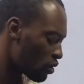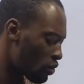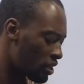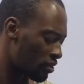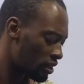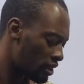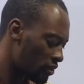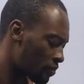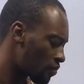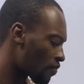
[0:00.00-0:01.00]
the question
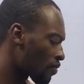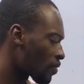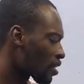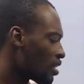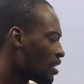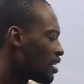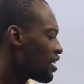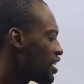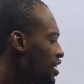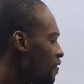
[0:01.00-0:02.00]
down.
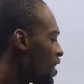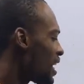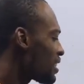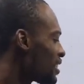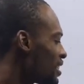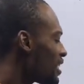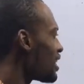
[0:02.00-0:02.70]
In nineteen